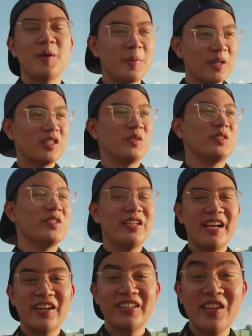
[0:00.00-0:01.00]
My budget was
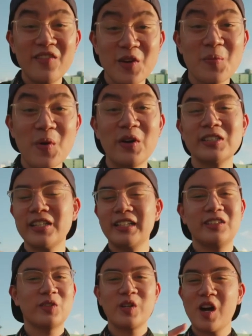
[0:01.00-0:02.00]
running out even more, so
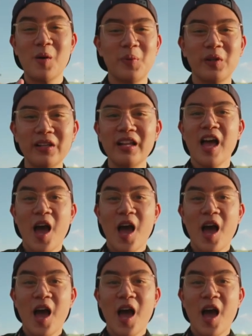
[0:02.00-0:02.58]
I took a couple